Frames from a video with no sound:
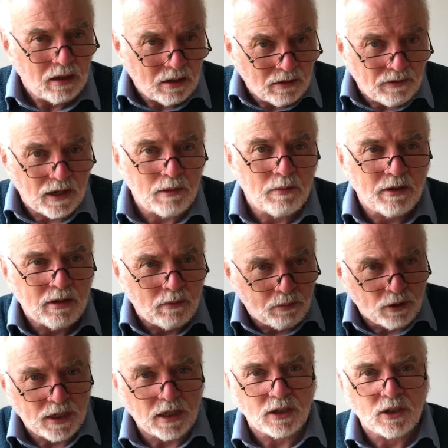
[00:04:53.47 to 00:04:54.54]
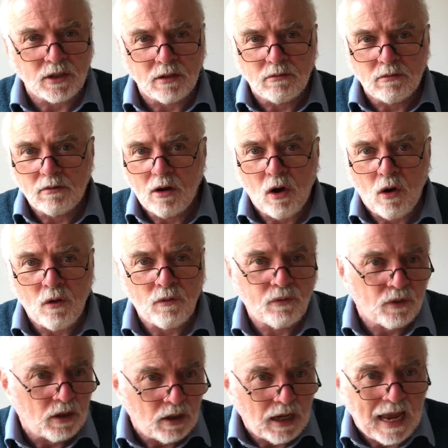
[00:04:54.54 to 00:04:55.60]
development and production of
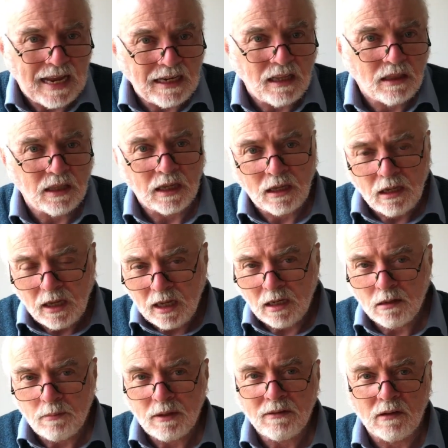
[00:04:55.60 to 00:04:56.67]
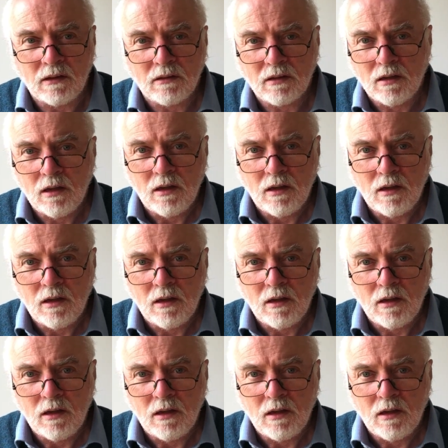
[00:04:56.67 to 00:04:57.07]
anything in a business.